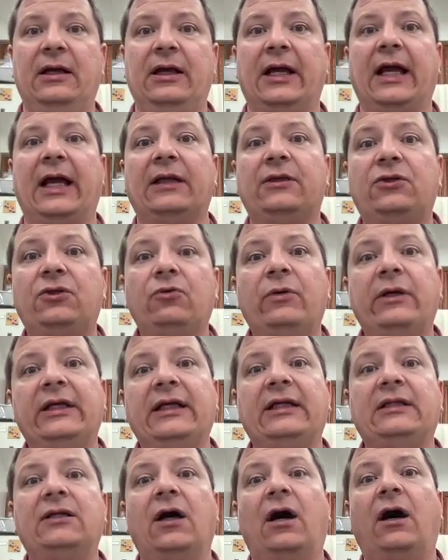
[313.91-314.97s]
And do we
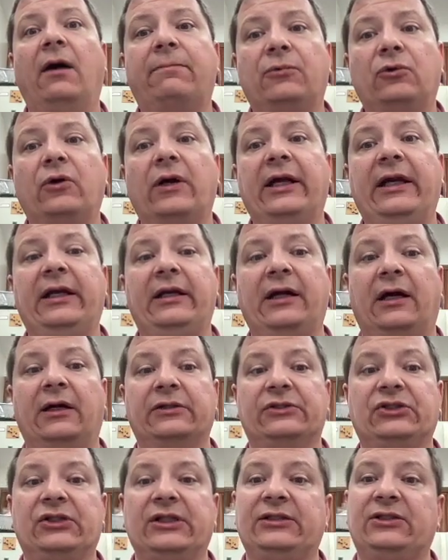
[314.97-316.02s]
need to upgrade our
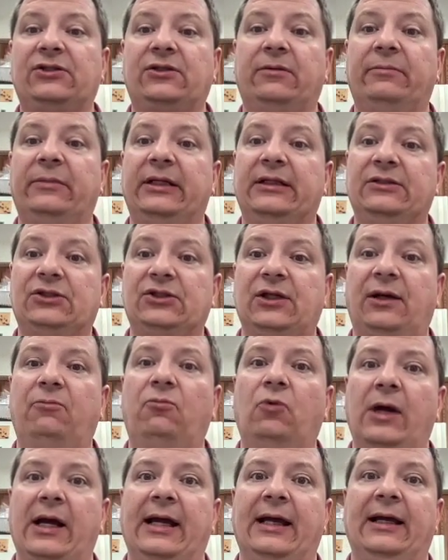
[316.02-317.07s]
system in some
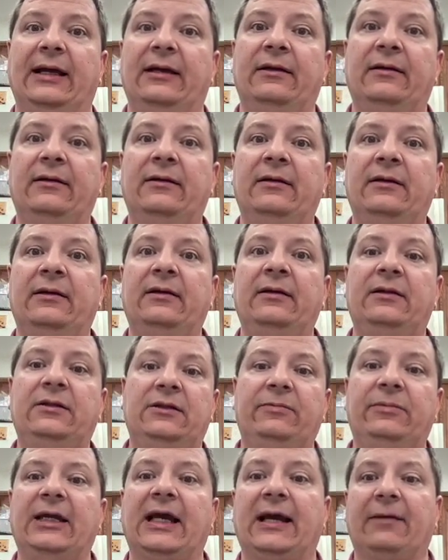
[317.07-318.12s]
way
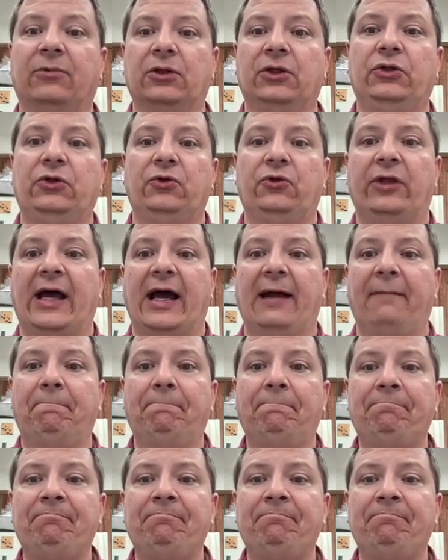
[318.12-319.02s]
to be able to do that?